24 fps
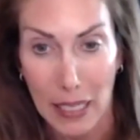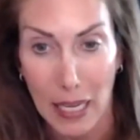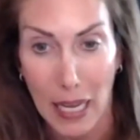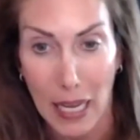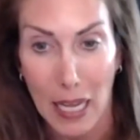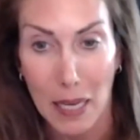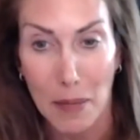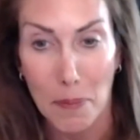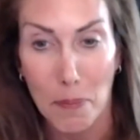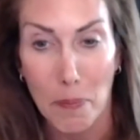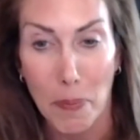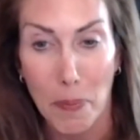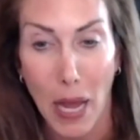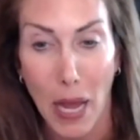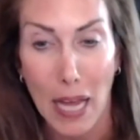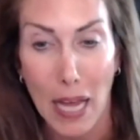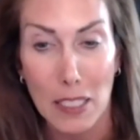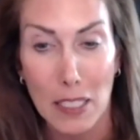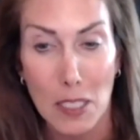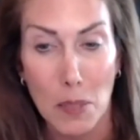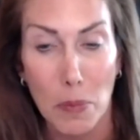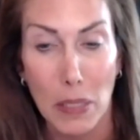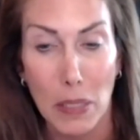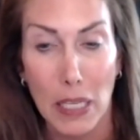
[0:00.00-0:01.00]
And
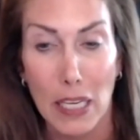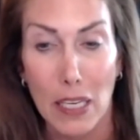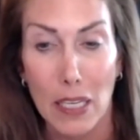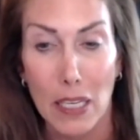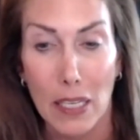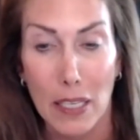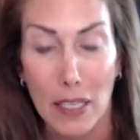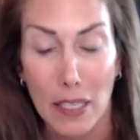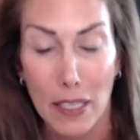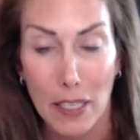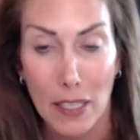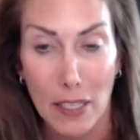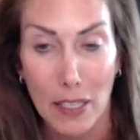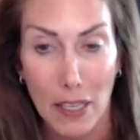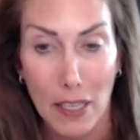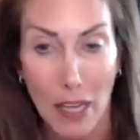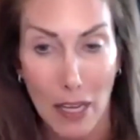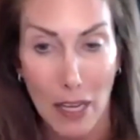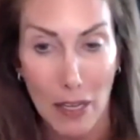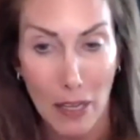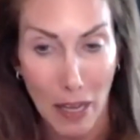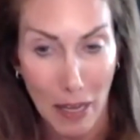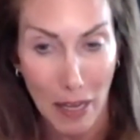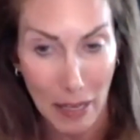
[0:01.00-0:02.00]
possibly,
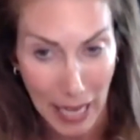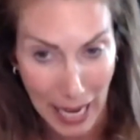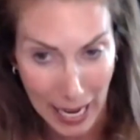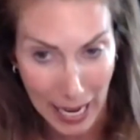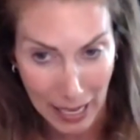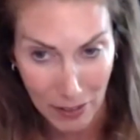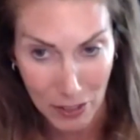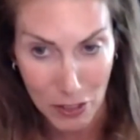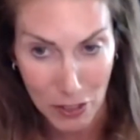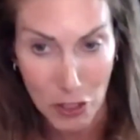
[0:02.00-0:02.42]
Alan,